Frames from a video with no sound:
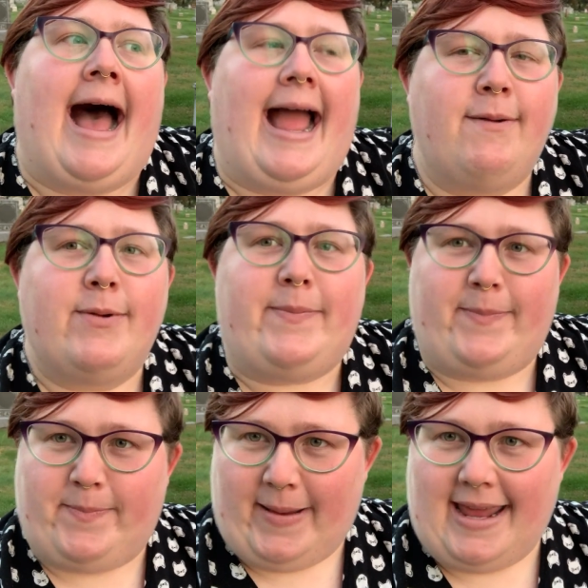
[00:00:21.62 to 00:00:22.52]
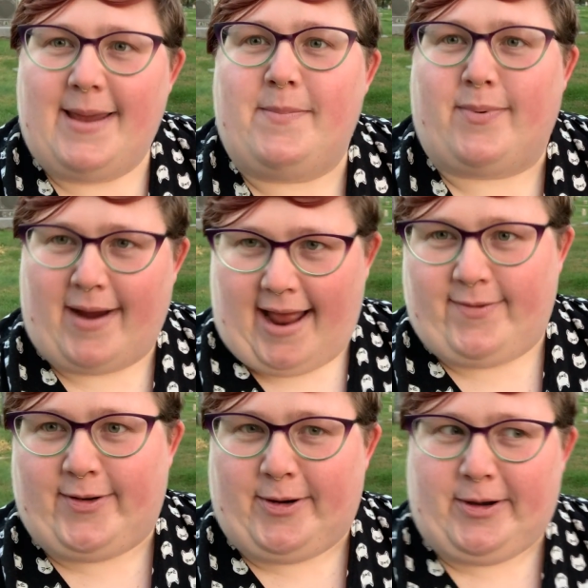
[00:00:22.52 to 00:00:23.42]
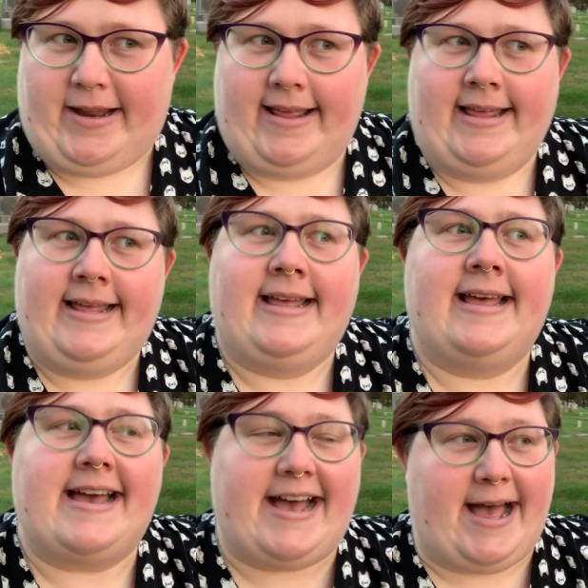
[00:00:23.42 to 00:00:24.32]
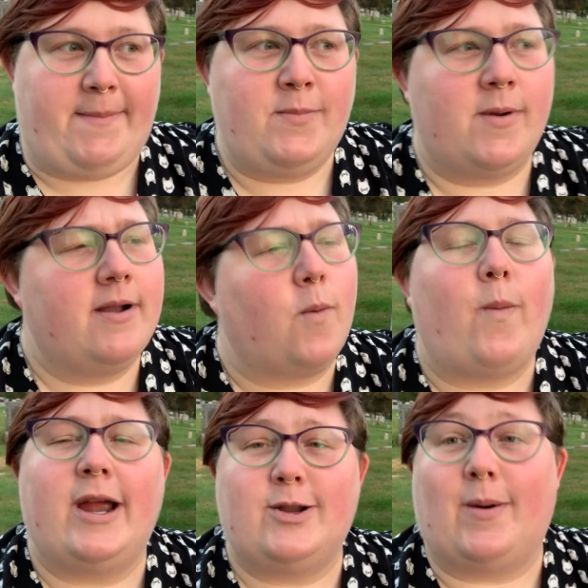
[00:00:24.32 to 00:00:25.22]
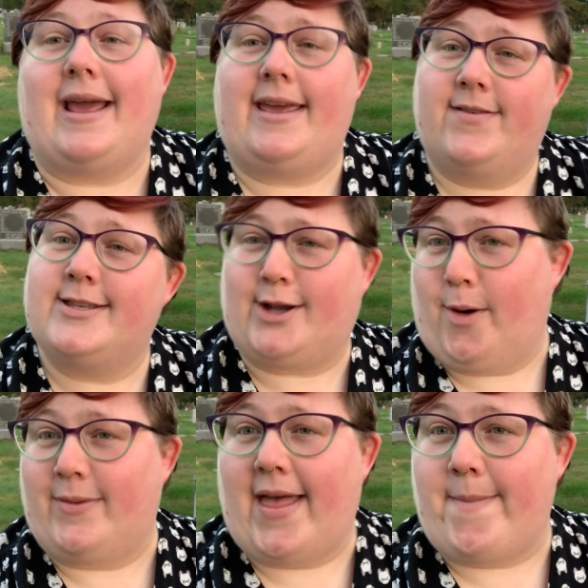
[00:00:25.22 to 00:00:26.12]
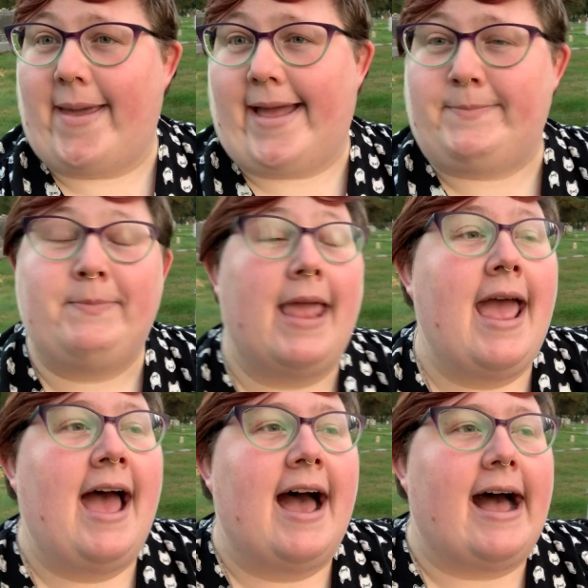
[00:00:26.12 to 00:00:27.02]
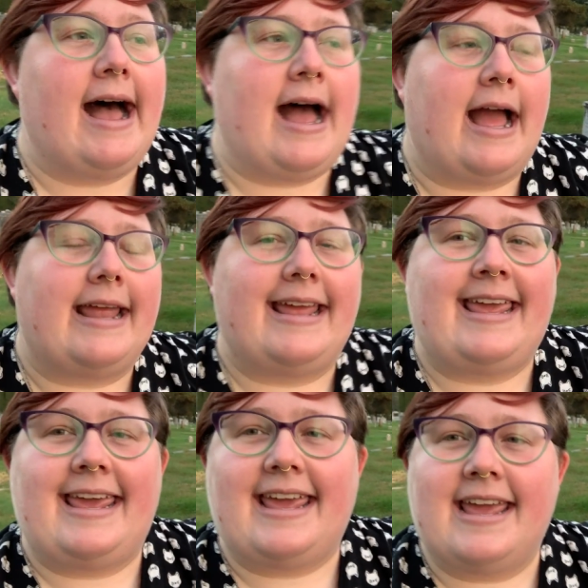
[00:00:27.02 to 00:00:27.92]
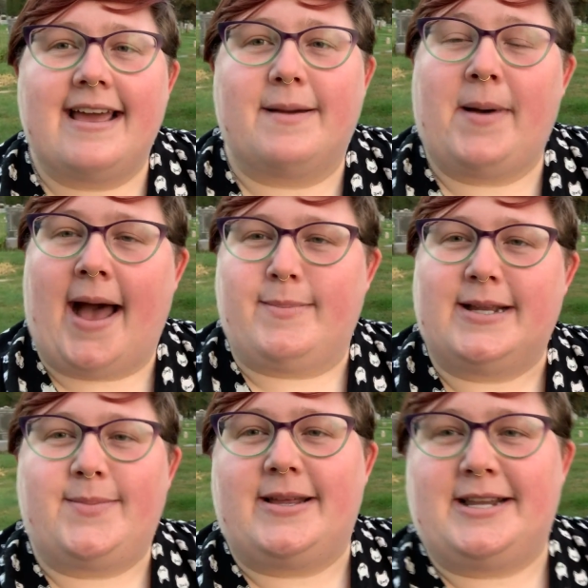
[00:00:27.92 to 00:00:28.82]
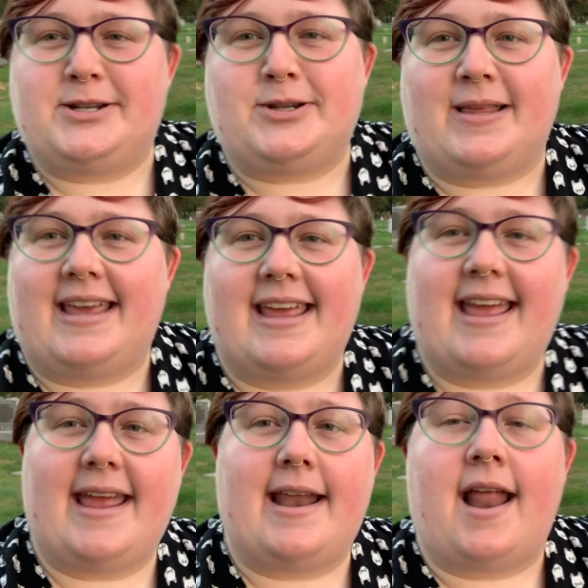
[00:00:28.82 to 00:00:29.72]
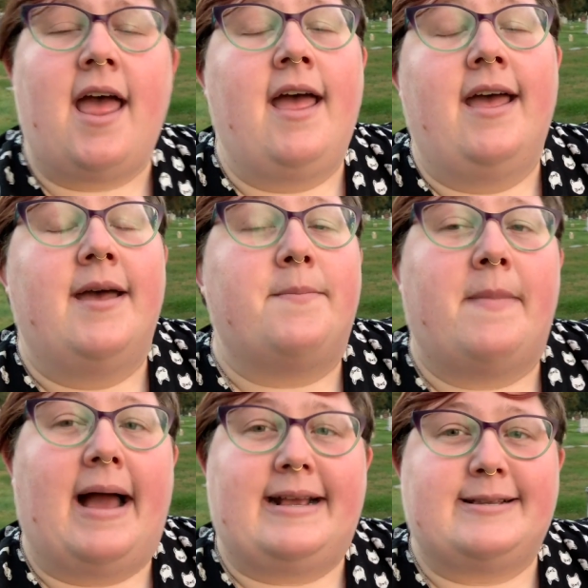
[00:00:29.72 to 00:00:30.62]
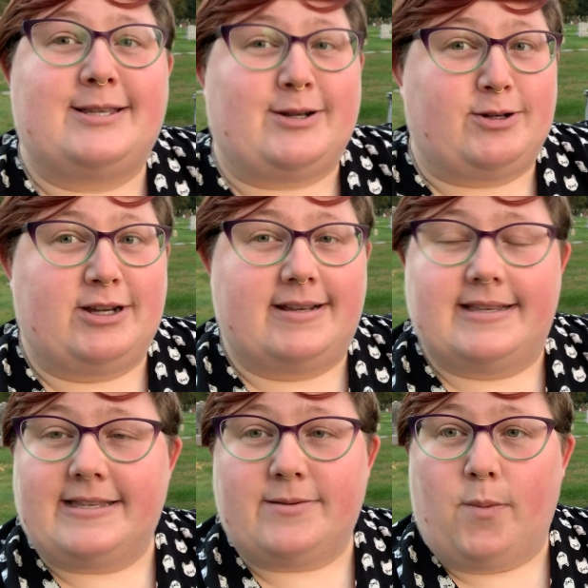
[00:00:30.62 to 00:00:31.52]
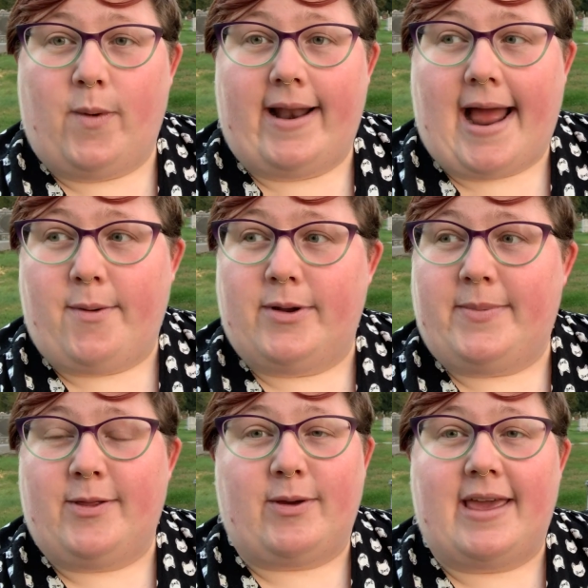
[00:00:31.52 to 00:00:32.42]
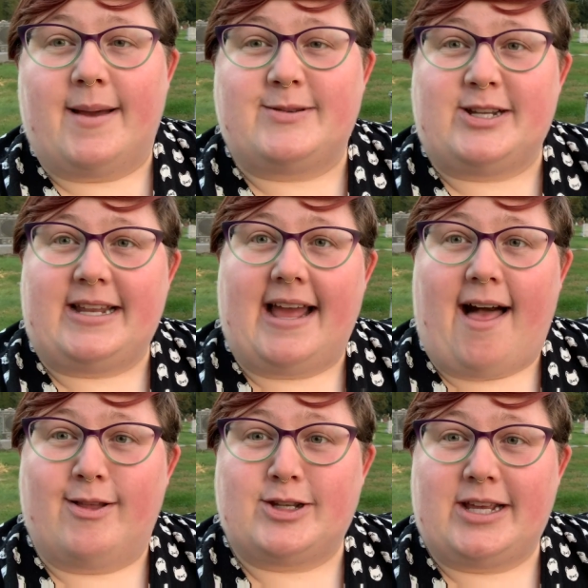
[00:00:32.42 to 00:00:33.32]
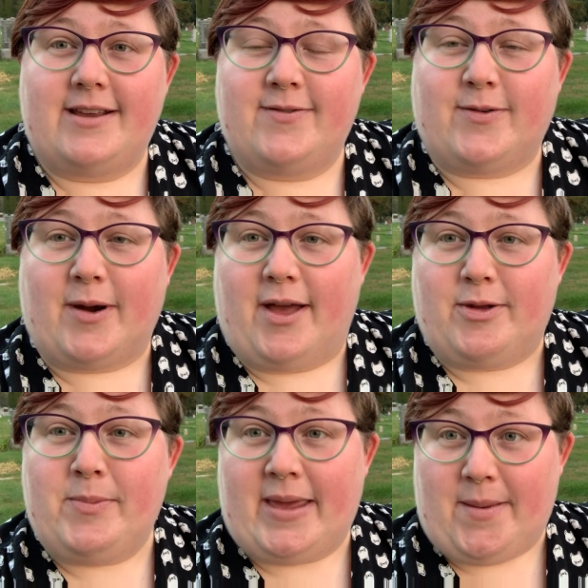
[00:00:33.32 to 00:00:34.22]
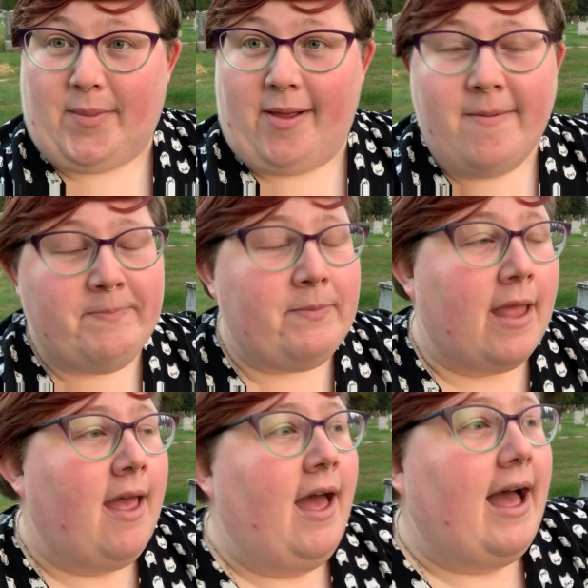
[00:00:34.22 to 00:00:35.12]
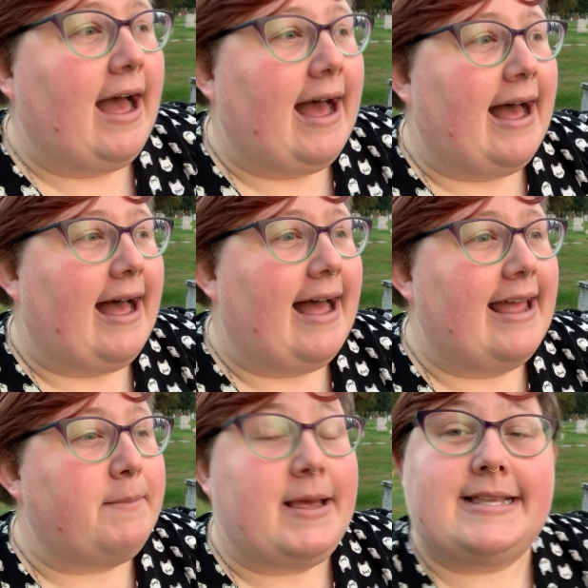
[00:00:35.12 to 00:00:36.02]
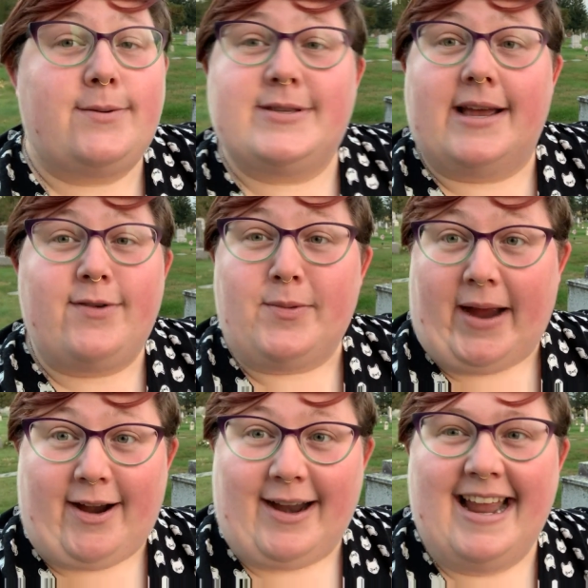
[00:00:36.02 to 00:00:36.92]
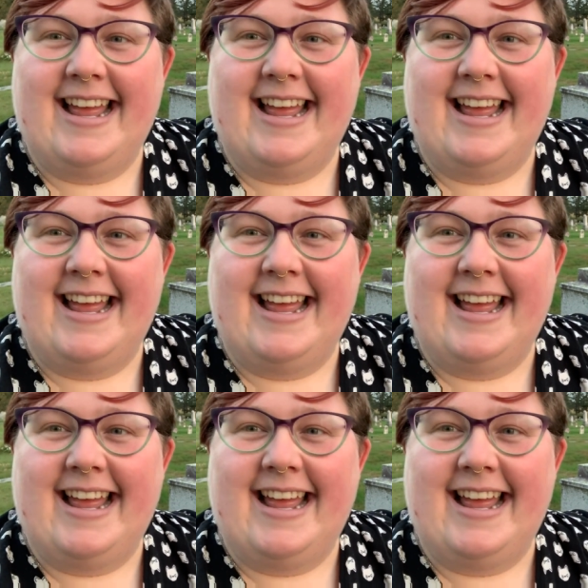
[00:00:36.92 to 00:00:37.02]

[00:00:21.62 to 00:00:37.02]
Ira B. Bradford. Um, where do I even start with that man? Uh, he popped up initially in my searches when I would be looking up genealogy for other people uh, because he was everywhere.